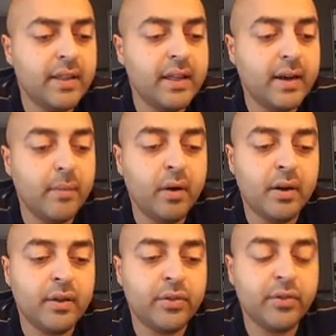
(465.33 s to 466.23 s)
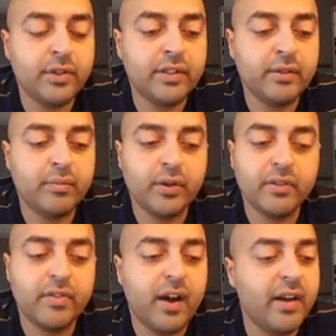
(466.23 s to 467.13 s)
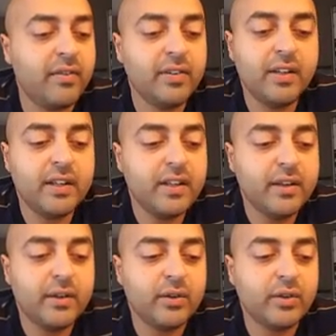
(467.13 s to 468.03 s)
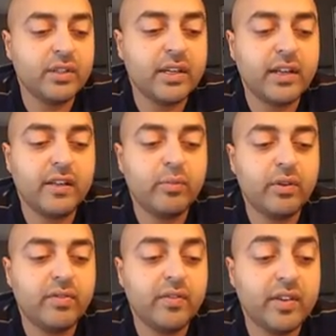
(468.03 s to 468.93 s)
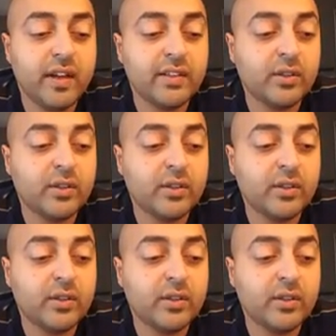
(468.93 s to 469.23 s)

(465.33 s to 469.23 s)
that I bought at 13.5, closing at 8.59.